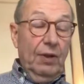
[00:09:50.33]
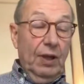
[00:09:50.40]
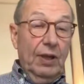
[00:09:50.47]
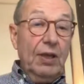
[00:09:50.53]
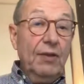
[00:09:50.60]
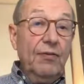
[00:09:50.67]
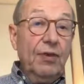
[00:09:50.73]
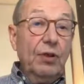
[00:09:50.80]

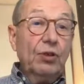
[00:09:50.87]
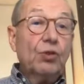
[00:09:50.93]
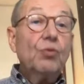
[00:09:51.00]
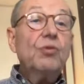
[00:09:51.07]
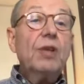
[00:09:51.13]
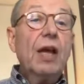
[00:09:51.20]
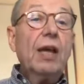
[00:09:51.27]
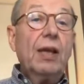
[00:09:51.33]
even
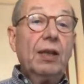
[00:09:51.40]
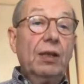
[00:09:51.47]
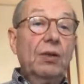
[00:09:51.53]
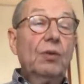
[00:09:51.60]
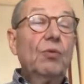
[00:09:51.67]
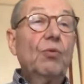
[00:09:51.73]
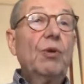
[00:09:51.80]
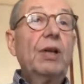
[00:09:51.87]
today,
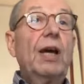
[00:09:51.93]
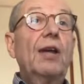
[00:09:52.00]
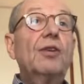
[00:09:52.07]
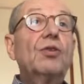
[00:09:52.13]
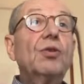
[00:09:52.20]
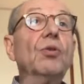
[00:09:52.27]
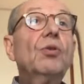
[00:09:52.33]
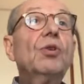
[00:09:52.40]
when I
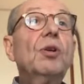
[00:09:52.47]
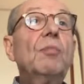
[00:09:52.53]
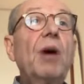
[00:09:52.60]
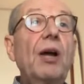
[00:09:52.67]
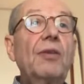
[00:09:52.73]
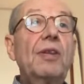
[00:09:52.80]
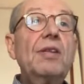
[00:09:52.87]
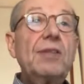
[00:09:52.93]
talk
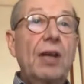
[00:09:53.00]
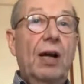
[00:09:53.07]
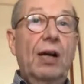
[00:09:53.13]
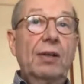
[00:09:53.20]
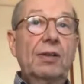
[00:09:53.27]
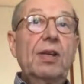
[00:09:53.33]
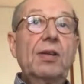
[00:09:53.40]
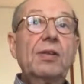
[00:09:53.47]
about these
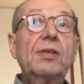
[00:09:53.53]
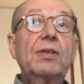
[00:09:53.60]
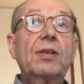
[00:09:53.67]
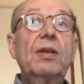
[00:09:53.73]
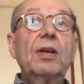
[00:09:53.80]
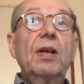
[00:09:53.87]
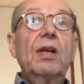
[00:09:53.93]
artists,